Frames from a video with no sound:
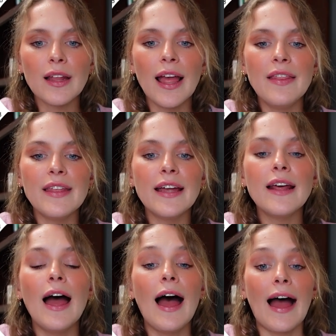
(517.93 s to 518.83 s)
And then
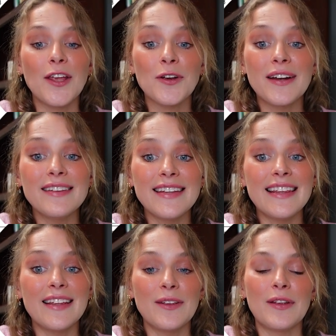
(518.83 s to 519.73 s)
you're going to see
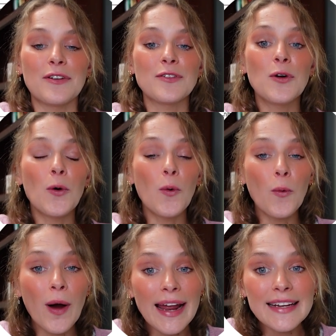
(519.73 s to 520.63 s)
that there's
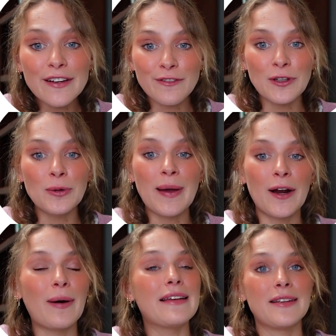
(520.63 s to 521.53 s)
quite a few
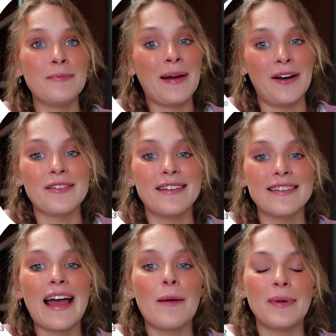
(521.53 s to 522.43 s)
pairwise comparisons
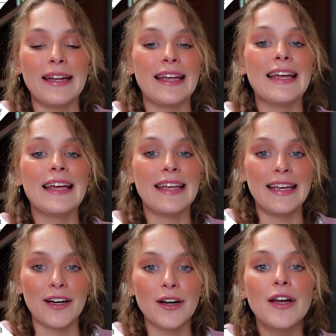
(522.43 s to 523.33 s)
happening
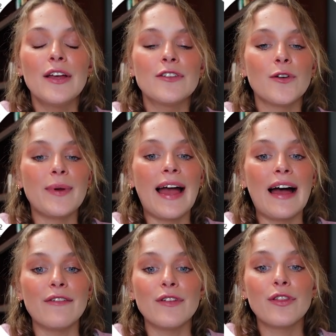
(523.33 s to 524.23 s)
here. So we
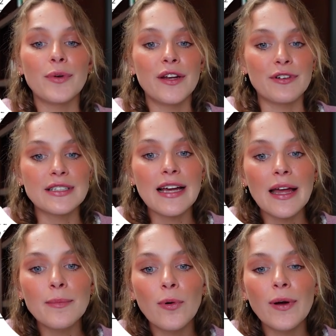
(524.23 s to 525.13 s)
have 3 different
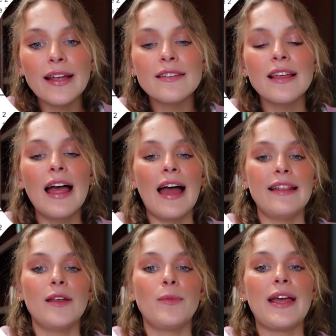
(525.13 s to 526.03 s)
time points,
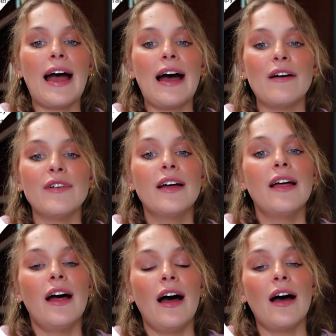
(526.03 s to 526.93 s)
and then we have
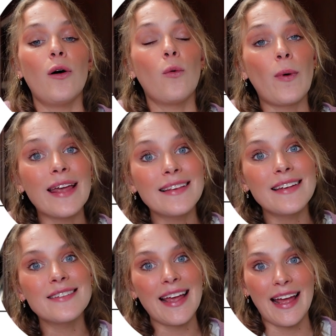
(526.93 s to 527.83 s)

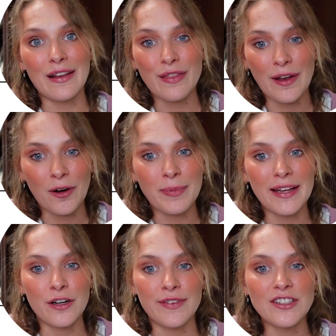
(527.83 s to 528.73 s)
waitlist and therapy
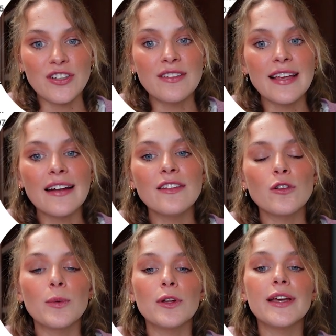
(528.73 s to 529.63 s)
intervention status.
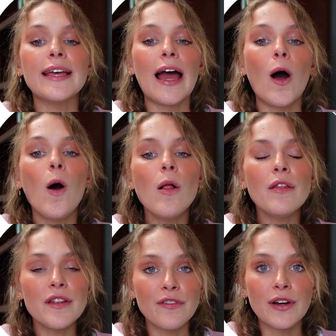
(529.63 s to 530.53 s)
So we're looking at all
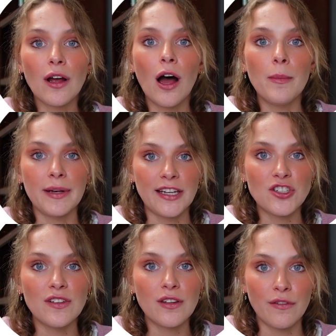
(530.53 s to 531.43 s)
of the different
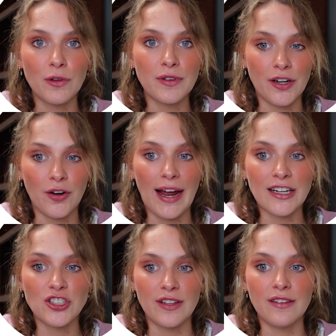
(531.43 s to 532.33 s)
combinations of those
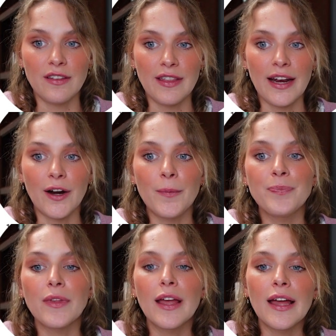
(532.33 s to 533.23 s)
interactions there.
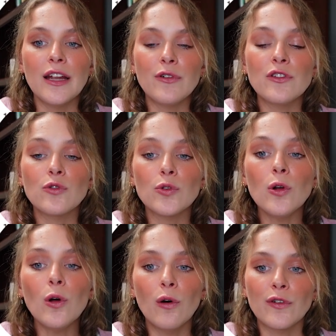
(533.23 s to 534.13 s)
And if we
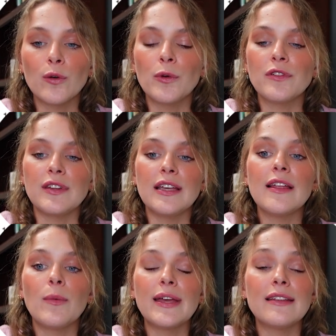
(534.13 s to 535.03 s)
scroll over, we'll see
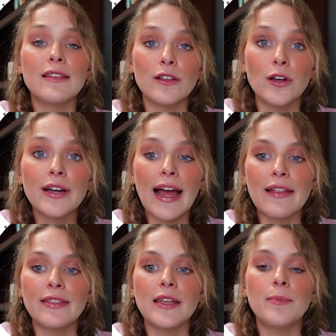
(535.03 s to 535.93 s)
that we can look
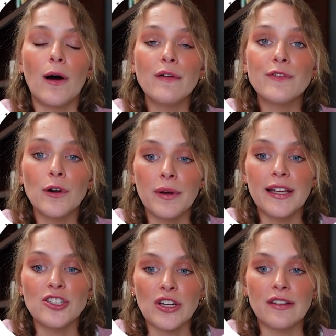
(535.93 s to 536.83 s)
at the Bonferroni
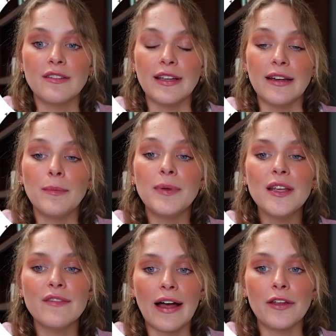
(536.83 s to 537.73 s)
adjusted
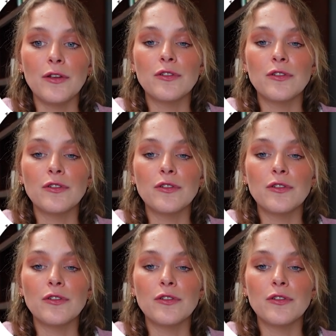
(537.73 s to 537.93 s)
p-value.